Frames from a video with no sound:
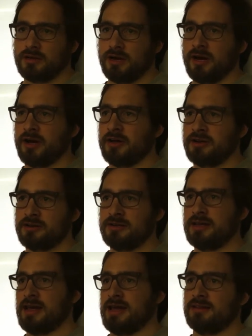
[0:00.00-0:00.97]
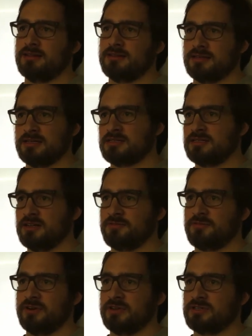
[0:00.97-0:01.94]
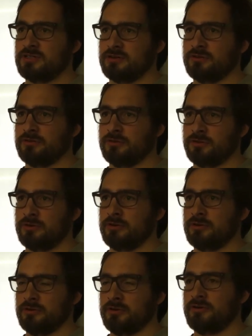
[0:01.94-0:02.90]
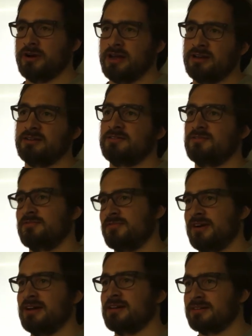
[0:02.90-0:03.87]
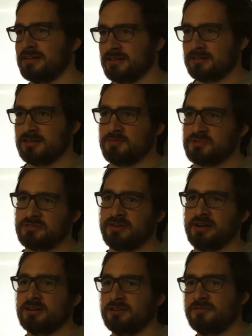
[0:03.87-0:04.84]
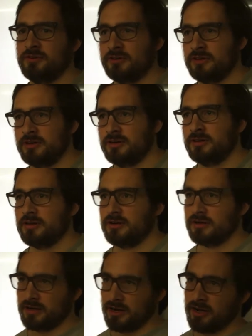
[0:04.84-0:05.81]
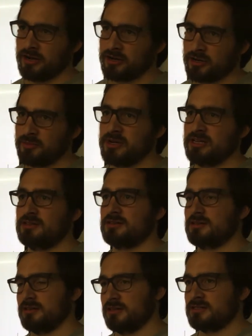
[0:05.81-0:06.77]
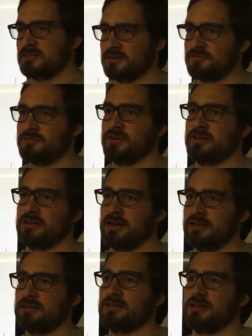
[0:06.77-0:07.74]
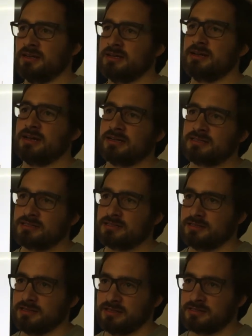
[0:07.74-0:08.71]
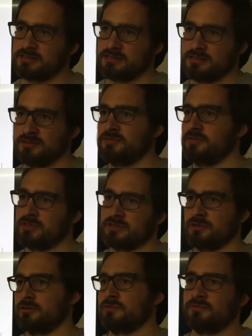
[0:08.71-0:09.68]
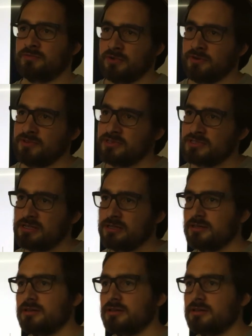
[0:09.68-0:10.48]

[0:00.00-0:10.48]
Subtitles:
The head is different, so your head file that keeps track of your commit is different, and the index is different. So for obviously,